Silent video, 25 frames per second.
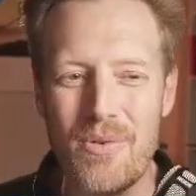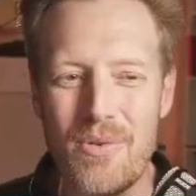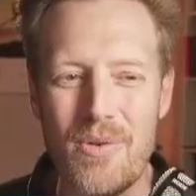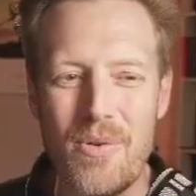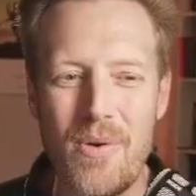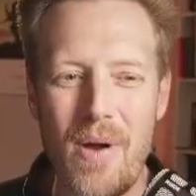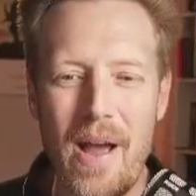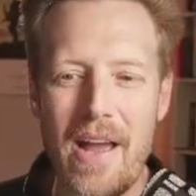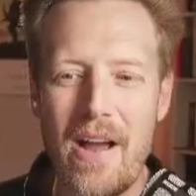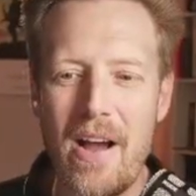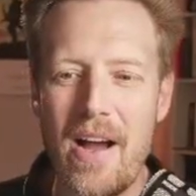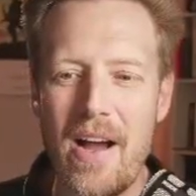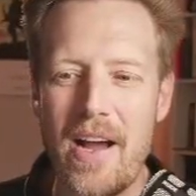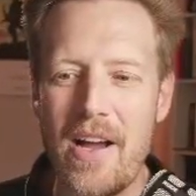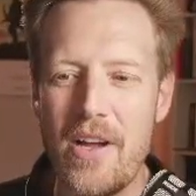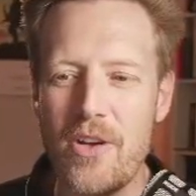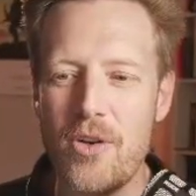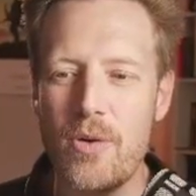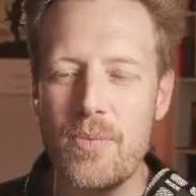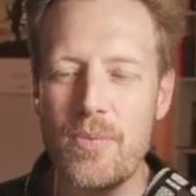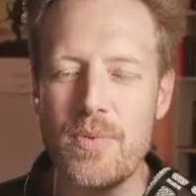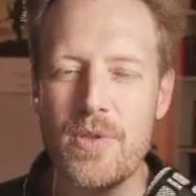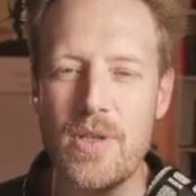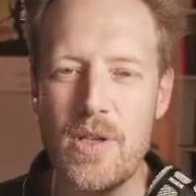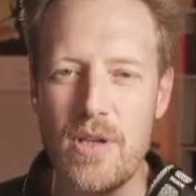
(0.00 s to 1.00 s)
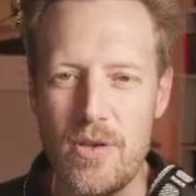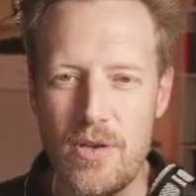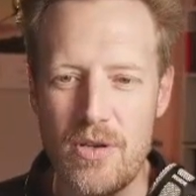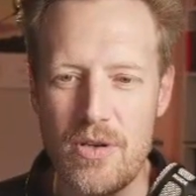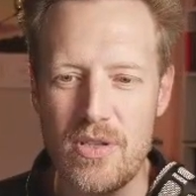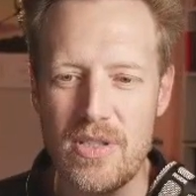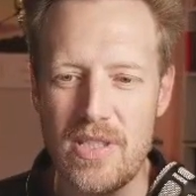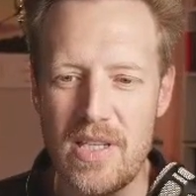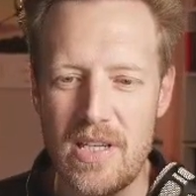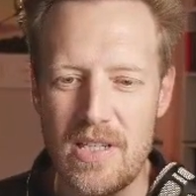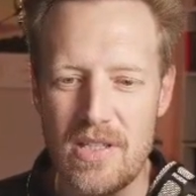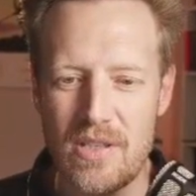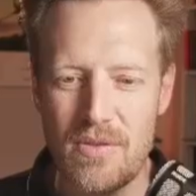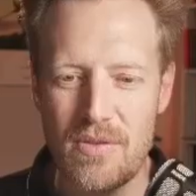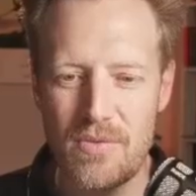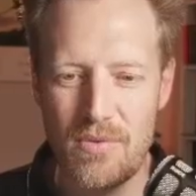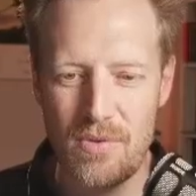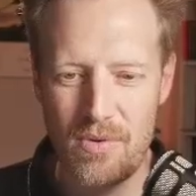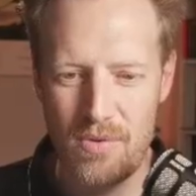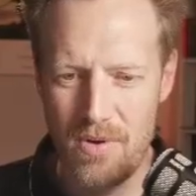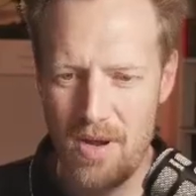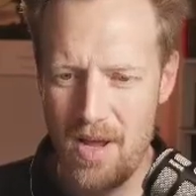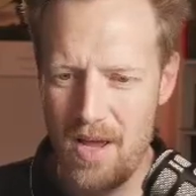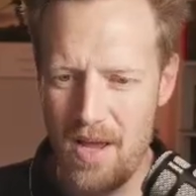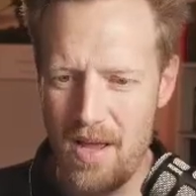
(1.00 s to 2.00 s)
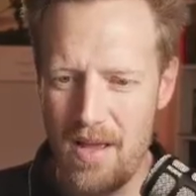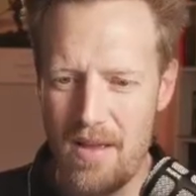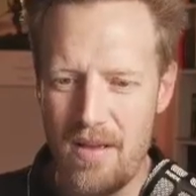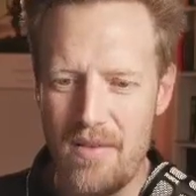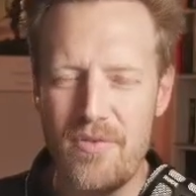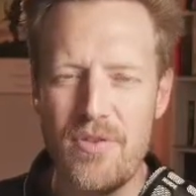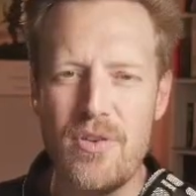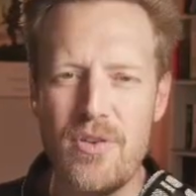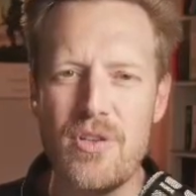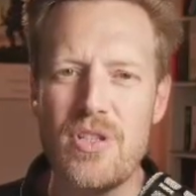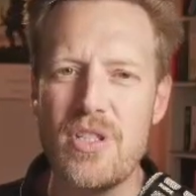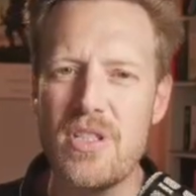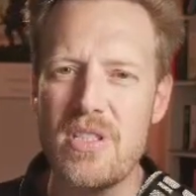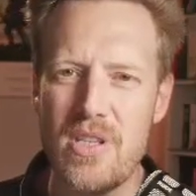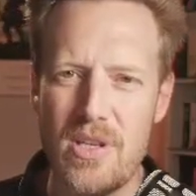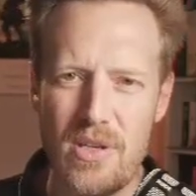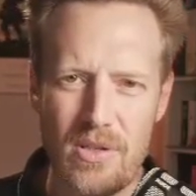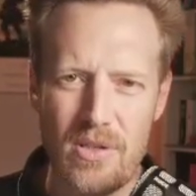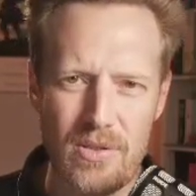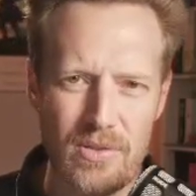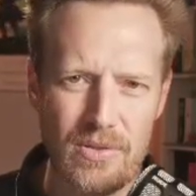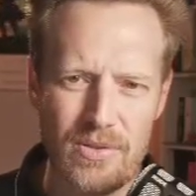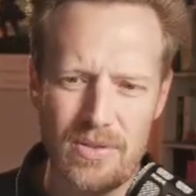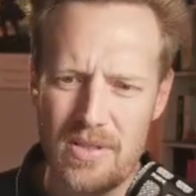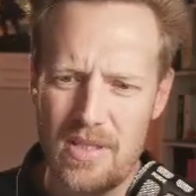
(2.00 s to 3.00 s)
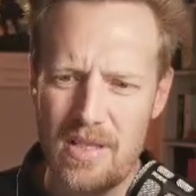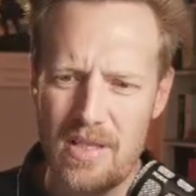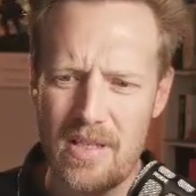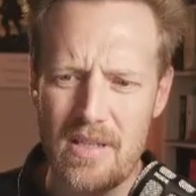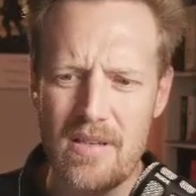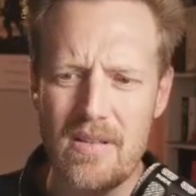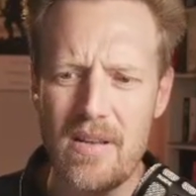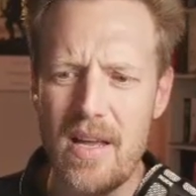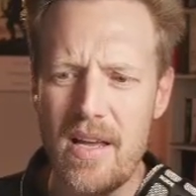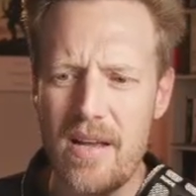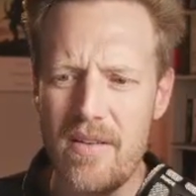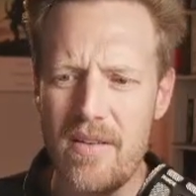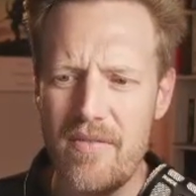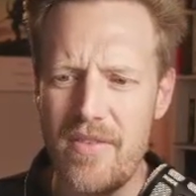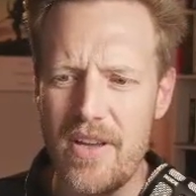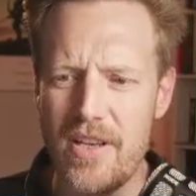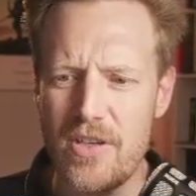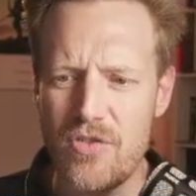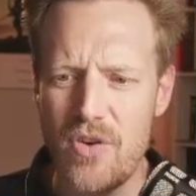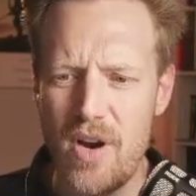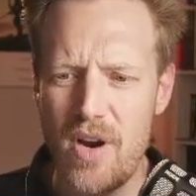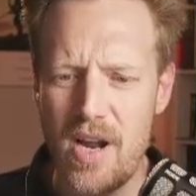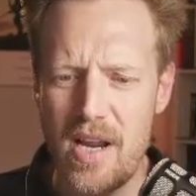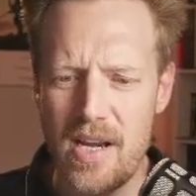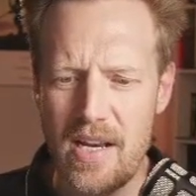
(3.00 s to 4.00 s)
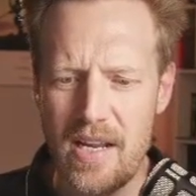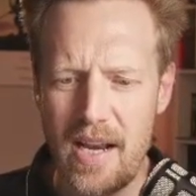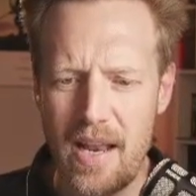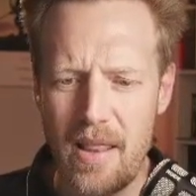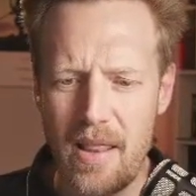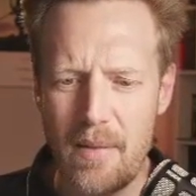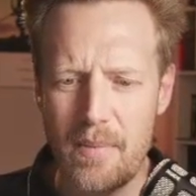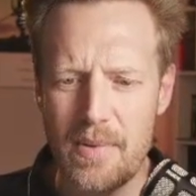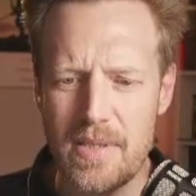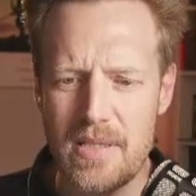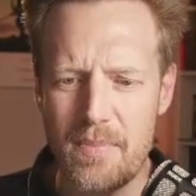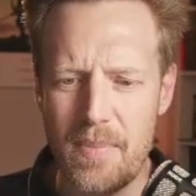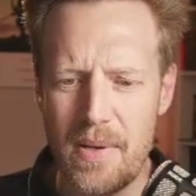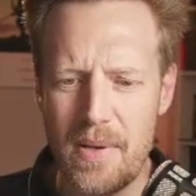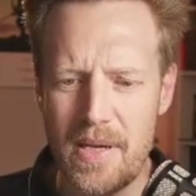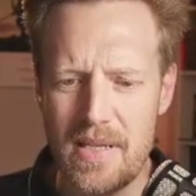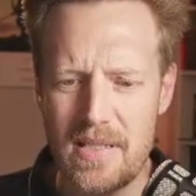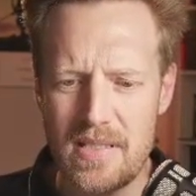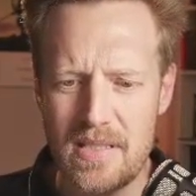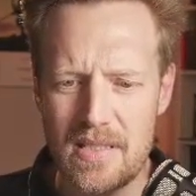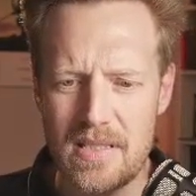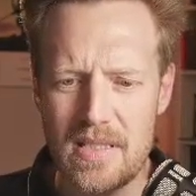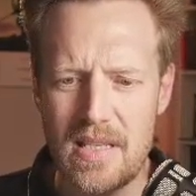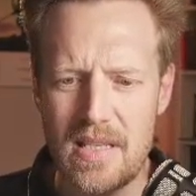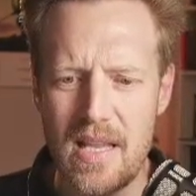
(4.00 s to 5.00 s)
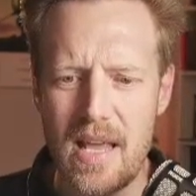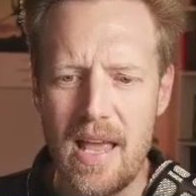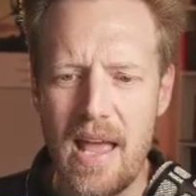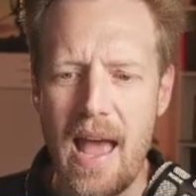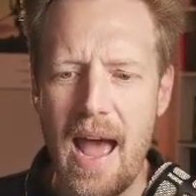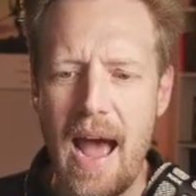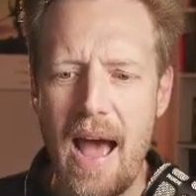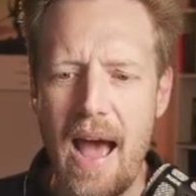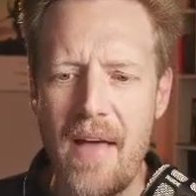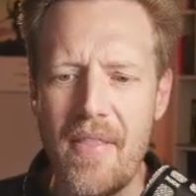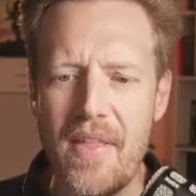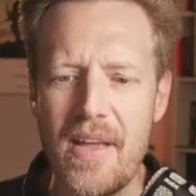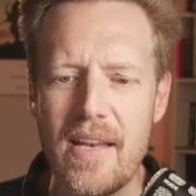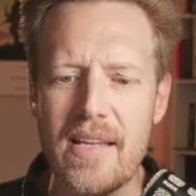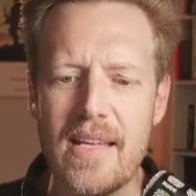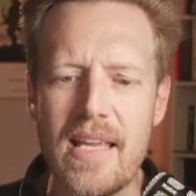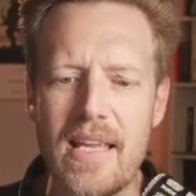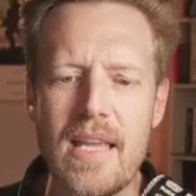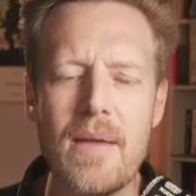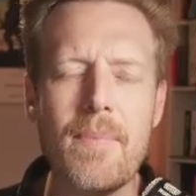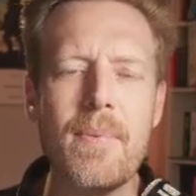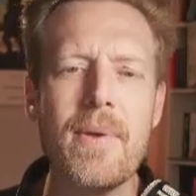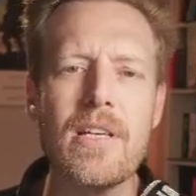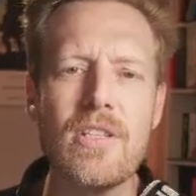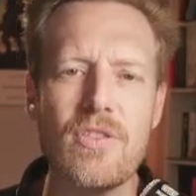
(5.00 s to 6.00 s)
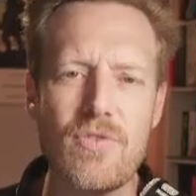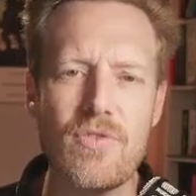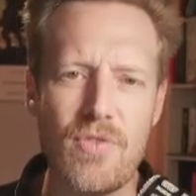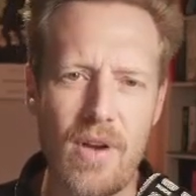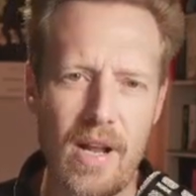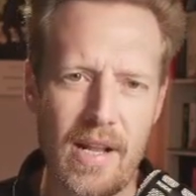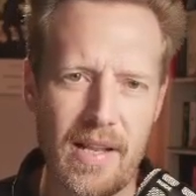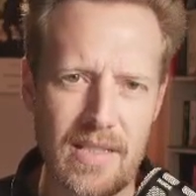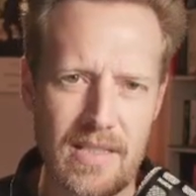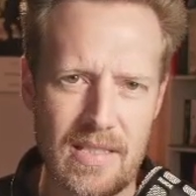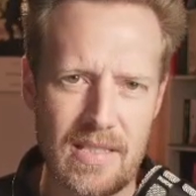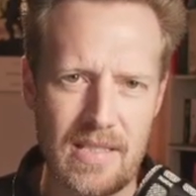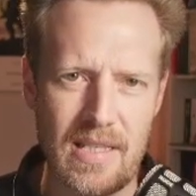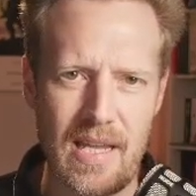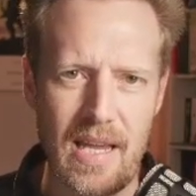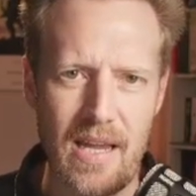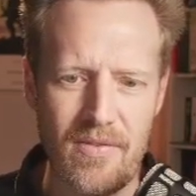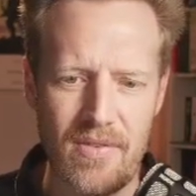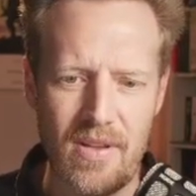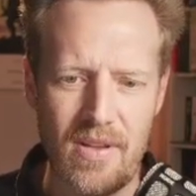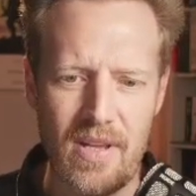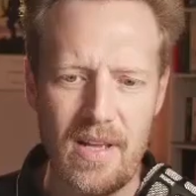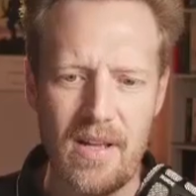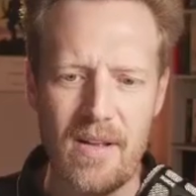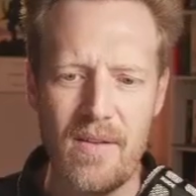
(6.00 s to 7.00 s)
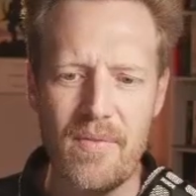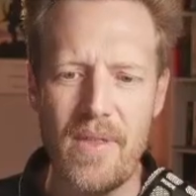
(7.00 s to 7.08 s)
AI adoption and usage through future skills and vet training and other bits and pieces, and then keeping Australians safe. They